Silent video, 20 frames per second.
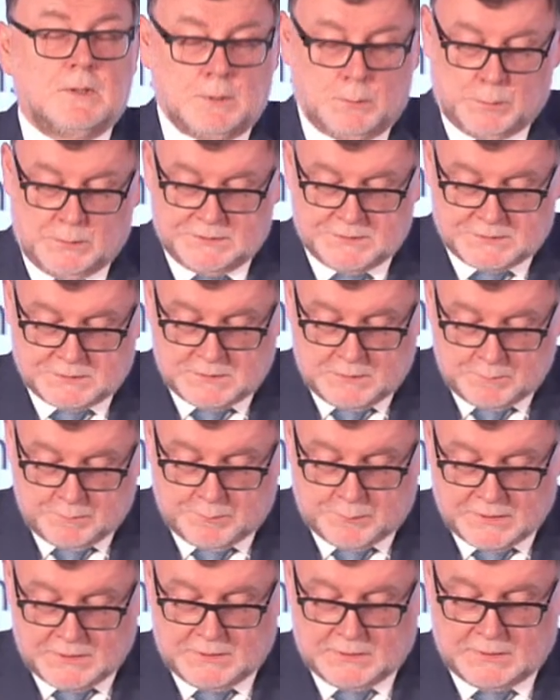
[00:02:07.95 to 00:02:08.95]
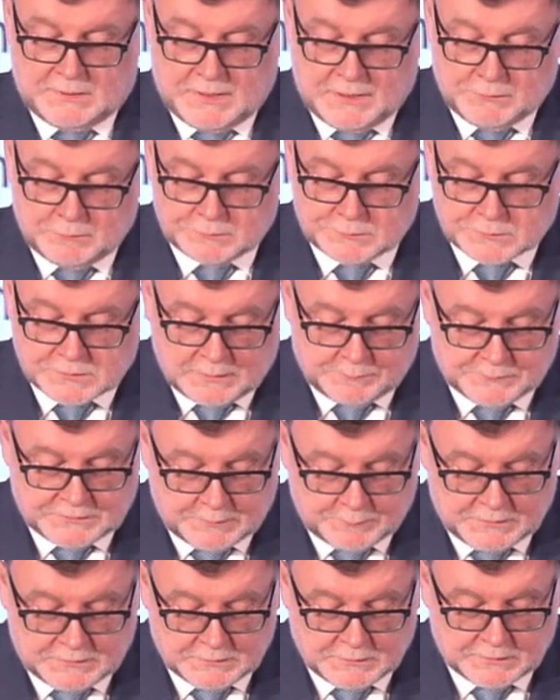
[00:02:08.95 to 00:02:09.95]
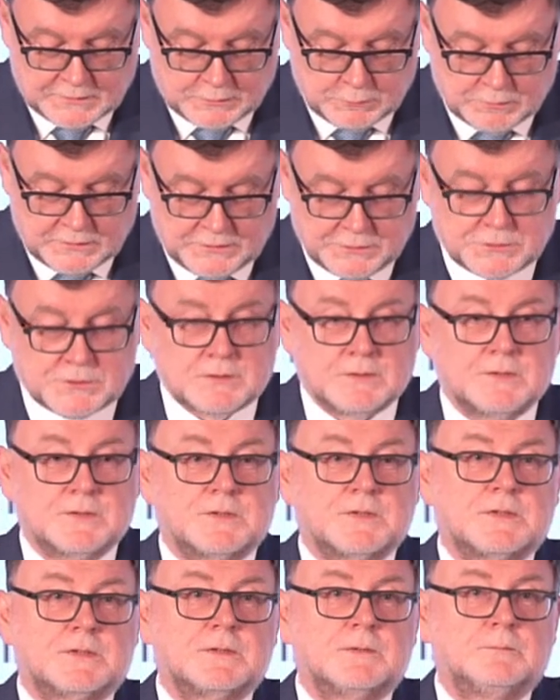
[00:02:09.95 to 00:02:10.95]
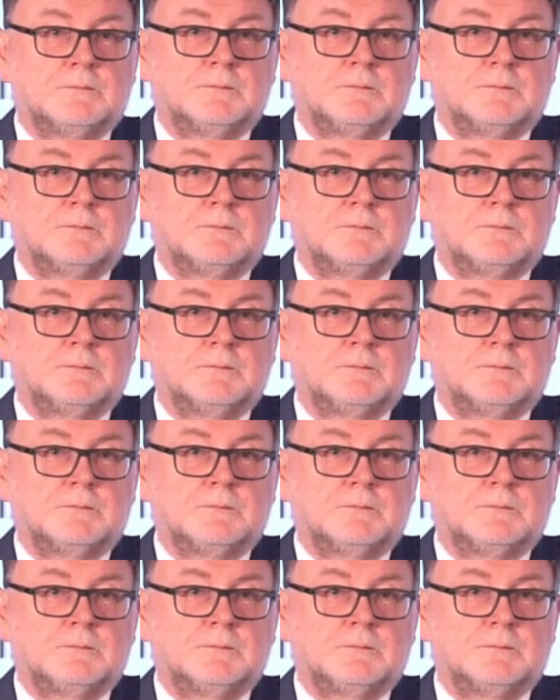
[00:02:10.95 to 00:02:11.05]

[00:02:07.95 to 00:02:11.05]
we simply cannot trap them in regulations.